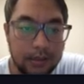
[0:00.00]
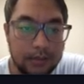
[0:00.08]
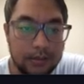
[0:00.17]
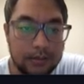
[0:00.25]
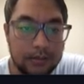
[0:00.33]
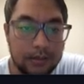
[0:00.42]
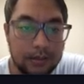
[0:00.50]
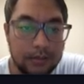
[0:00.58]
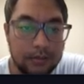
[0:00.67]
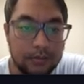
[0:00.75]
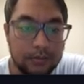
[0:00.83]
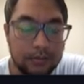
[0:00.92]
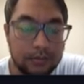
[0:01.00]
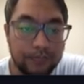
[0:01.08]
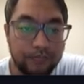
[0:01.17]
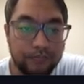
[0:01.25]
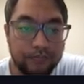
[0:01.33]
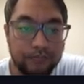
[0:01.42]
It's not too
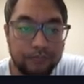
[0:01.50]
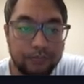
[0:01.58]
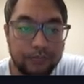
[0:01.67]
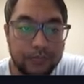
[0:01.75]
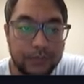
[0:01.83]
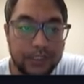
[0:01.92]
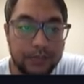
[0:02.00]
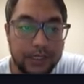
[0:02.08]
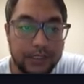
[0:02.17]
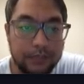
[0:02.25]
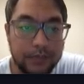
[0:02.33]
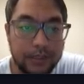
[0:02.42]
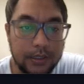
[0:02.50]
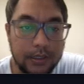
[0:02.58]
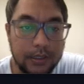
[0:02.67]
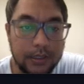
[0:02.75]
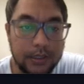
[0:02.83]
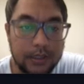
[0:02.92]
specific.
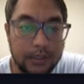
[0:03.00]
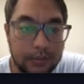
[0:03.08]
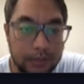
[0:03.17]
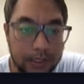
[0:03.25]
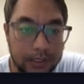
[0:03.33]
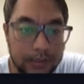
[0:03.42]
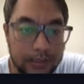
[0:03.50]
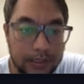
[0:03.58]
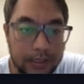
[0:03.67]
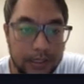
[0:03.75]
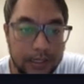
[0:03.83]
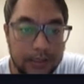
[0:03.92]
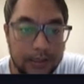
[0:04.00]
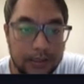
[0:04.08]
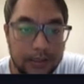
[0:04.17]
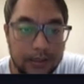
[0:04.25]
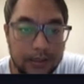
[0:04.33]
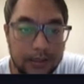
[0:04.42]
At least we can say that
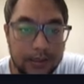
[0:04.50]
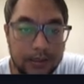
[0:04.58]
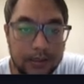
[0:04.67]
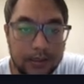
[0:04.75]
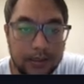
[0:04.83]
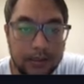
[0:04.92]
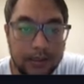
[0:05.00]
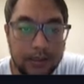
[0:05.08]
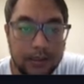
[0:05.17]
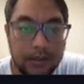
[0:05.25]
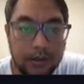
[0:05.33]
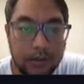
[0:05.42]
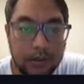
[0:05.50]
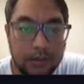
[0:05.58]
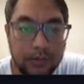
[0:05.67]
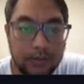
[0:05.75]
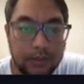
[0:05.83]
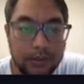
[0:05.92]

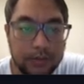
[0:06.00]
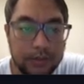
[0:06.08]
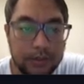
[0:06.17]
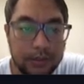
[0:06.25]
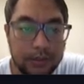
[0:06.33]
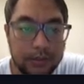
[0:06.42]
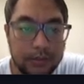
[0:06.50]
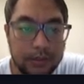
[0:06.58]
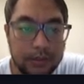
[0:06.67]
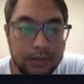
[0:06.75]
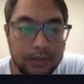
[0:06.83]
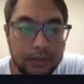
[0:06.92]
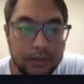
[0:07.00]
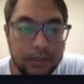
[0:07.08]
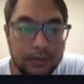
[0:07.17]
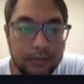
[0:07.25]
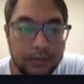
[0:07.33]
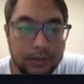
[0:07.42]
optimal for expression in this place
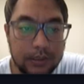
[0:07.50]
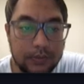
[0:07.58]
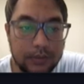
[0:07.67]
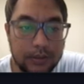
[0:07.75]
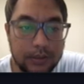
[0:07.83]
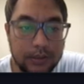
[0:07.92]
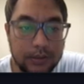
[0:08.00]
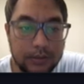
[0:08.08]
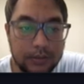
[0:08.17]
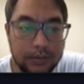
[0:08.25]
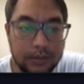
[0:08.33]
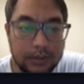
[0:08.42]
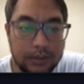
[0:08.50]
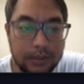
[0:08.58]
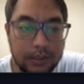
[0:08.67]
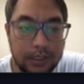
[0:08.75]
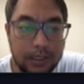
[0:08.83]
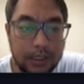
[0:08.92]
doesn't reach the level of robustness.
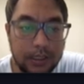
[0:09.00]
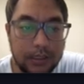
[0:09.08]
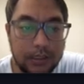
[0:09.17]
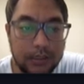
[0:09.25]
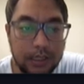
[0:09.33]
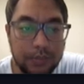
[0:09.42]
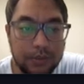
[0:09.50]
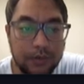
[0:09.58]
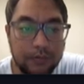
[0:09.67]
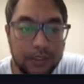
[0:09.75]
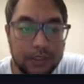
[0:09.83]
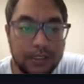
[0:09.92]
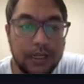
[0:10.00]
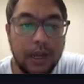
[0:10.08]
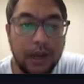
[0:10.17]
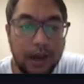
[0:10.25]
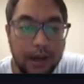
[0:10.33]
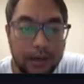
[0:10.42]
This observation
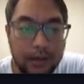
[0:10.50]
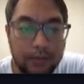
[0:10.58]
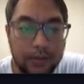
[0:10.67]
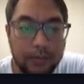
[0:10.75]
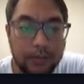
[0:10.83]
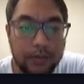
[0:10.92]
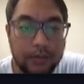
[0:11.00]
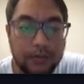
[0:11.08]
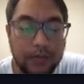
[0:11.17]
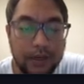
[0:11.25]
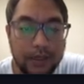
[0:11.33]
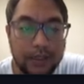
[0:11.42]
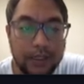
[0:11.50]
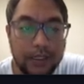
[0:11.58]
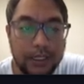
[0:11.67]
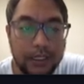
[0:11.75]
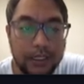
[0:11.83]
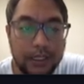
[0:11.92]
align with previous finding
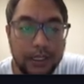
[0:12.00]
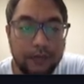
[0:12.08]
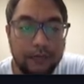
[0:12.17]
that indicate